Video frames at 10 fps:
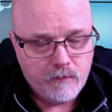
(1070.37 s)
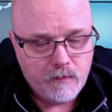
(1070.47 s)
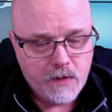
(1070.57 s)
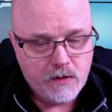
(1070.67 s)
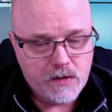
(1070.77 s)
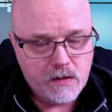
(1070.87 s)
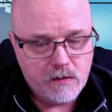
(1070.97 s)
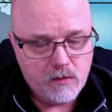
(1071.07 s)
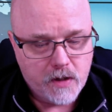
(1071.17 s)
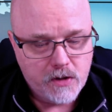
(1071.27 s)
You can see the
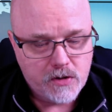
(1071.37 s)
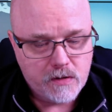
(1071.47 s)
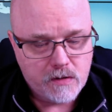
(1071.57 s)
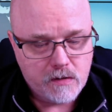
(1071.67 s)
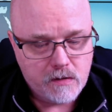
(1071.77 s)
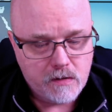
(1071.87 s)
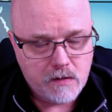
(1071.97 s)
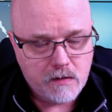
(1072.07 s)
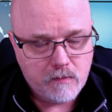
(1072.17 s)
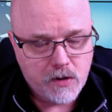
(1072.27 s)
locations on
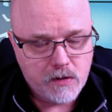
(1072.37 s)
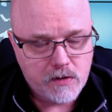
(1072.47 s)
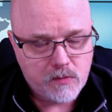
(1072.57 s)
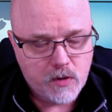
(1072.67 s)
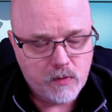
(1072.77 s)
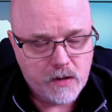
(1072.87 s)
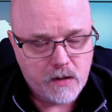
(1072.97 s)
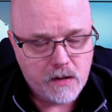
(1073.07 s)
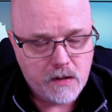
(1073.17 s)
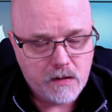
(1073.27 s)
Mars where we could
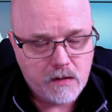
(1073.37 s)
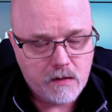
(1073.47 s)
land.